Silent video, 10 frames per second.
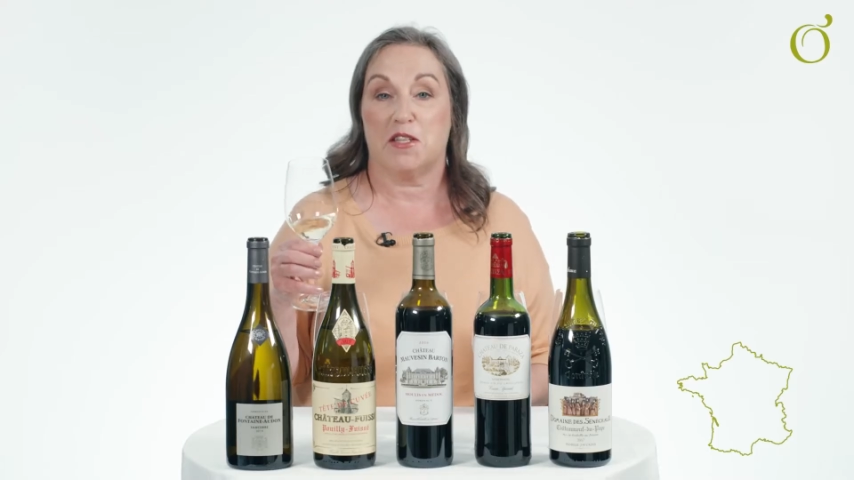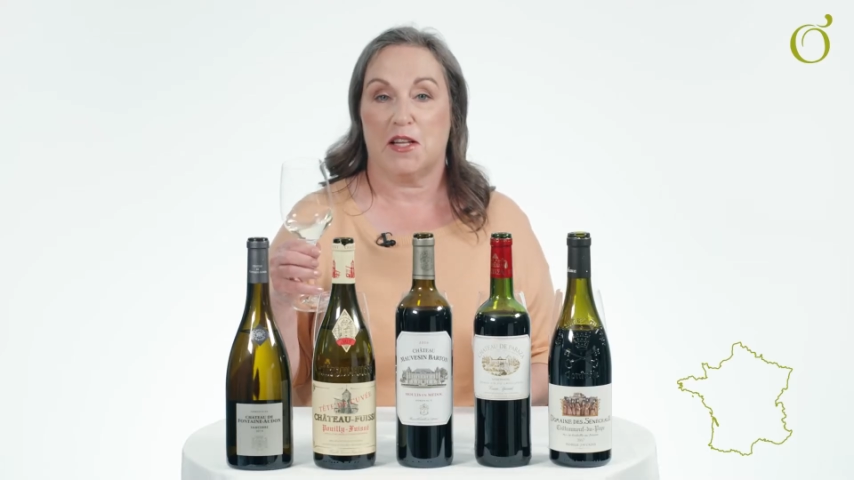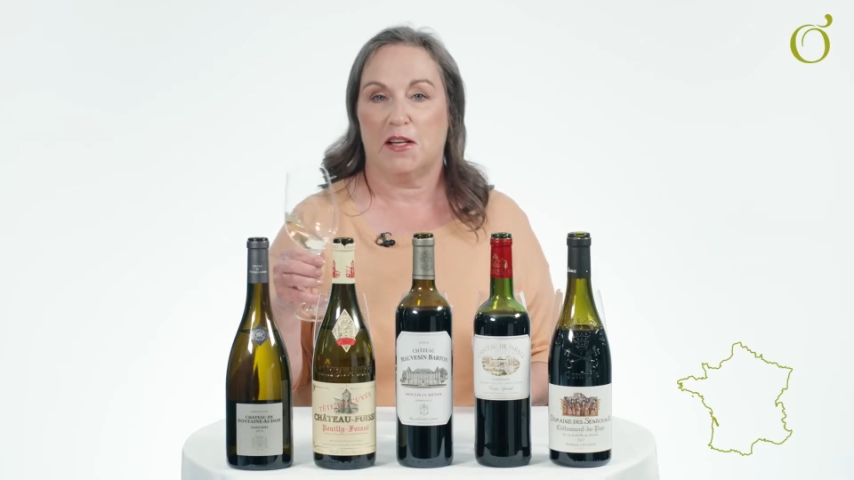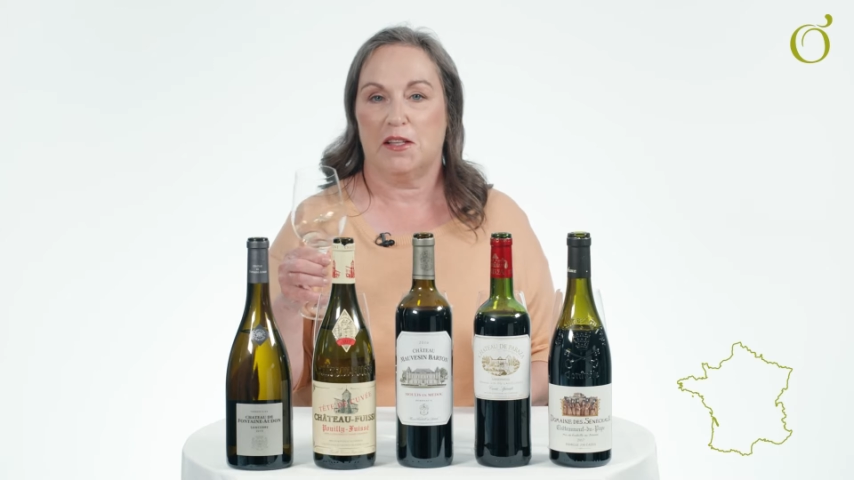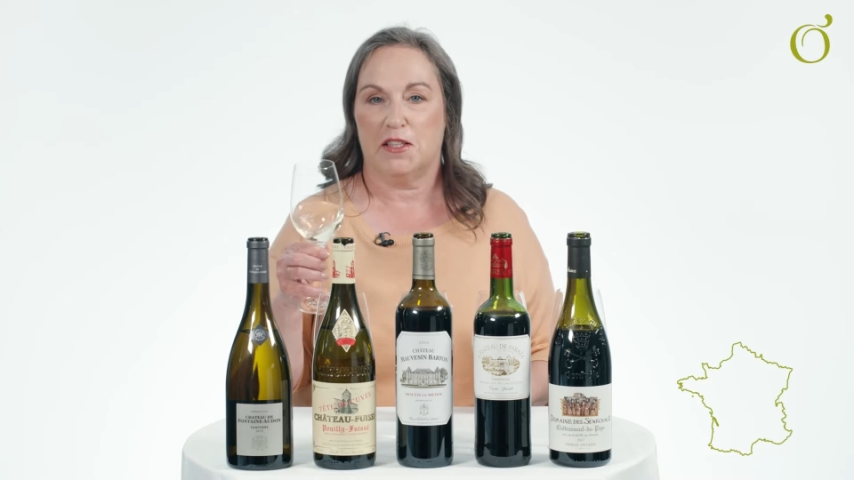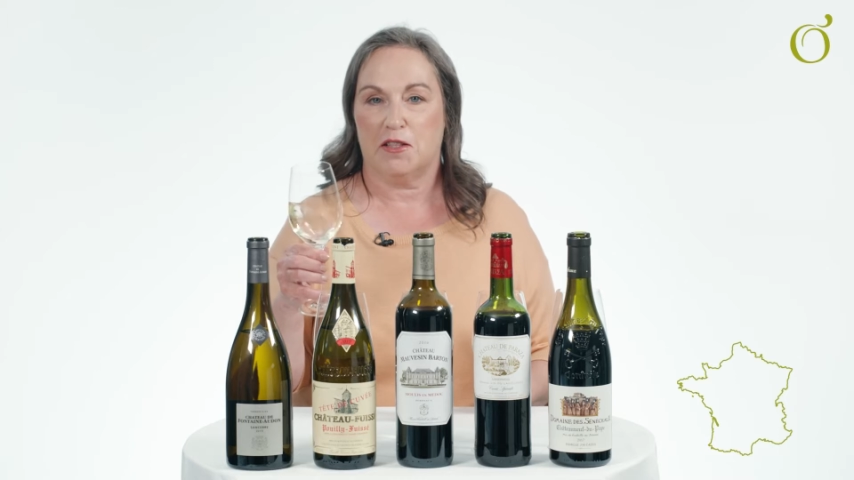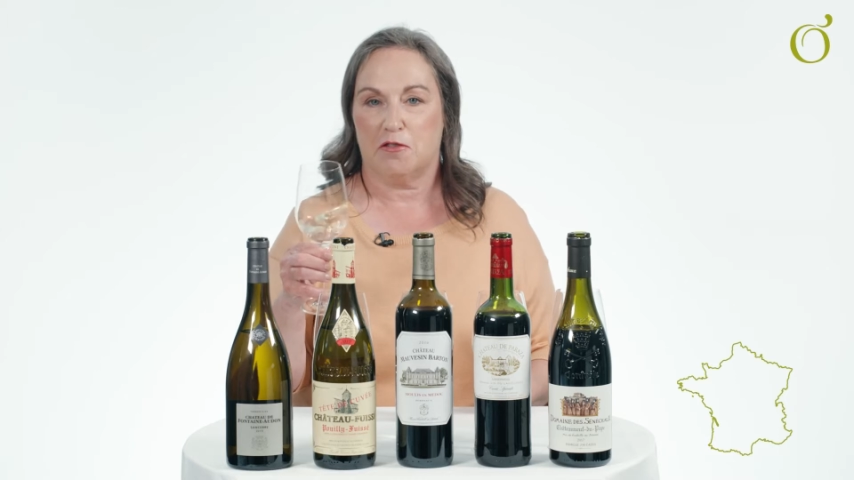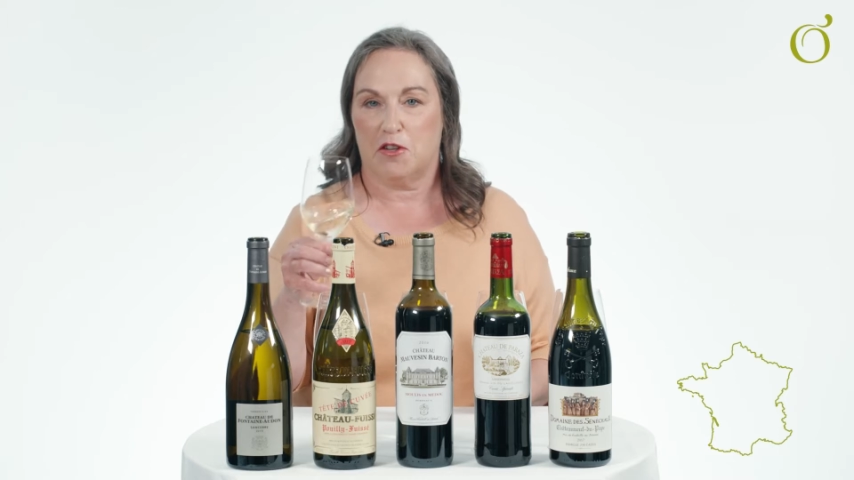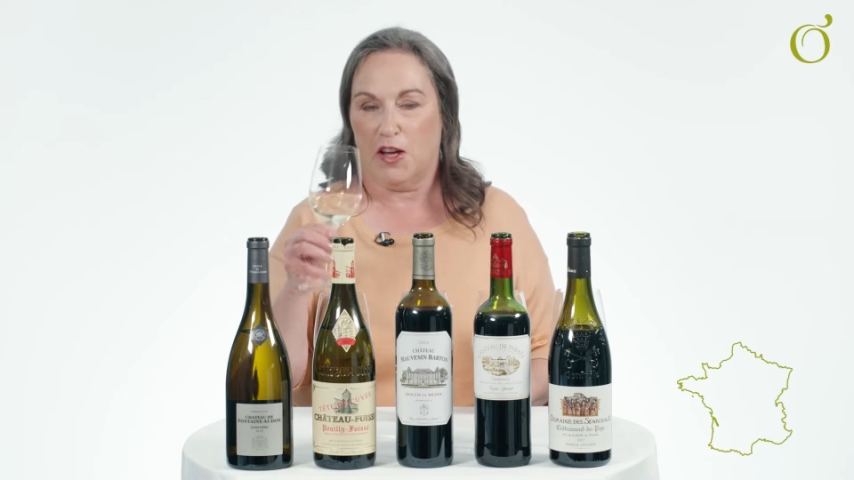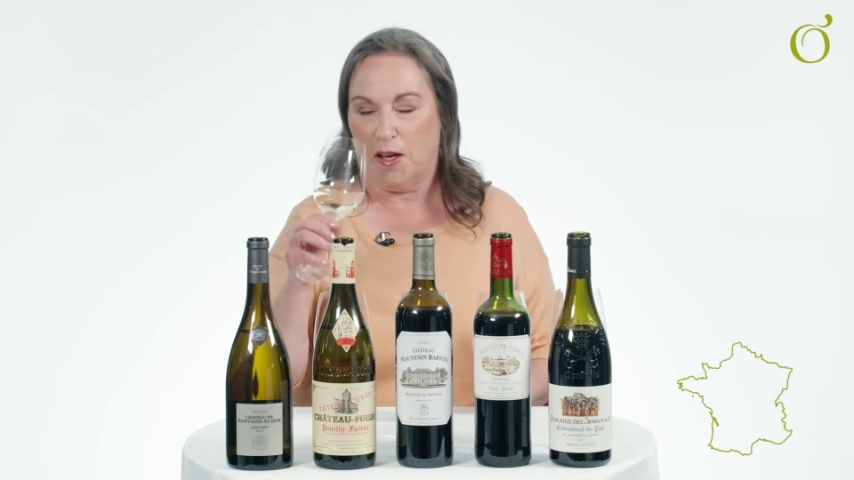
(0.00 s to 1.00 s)
slightly
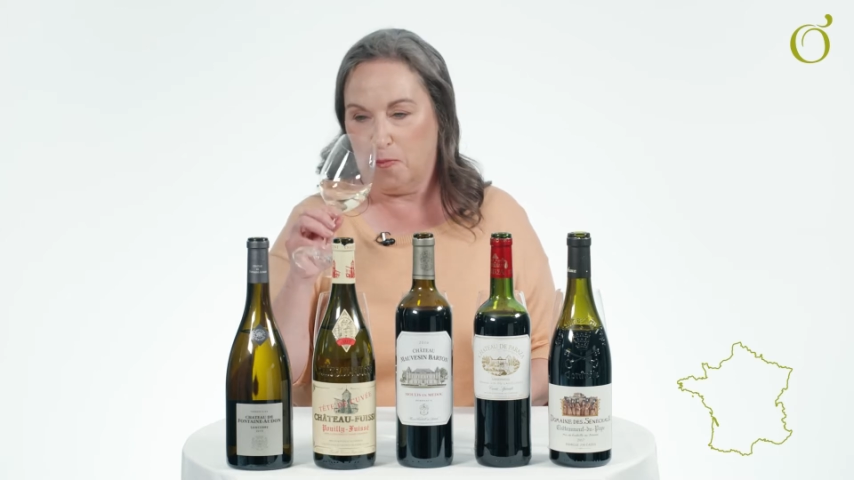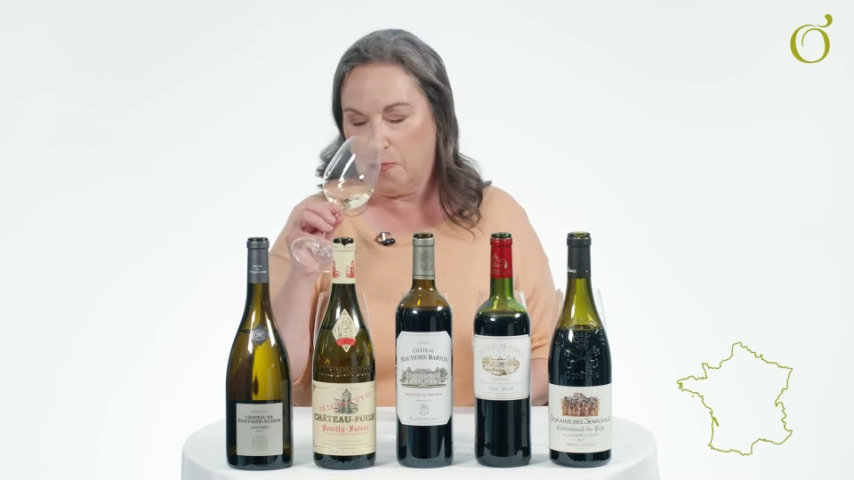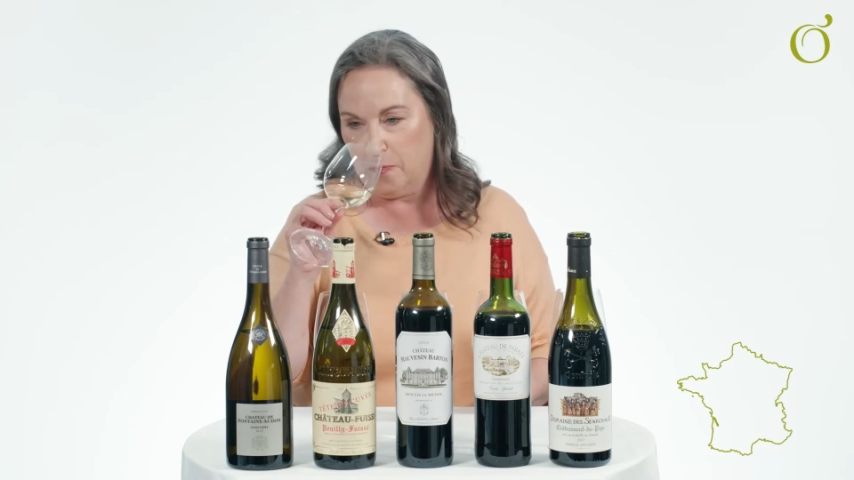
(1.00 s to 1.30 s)
differently.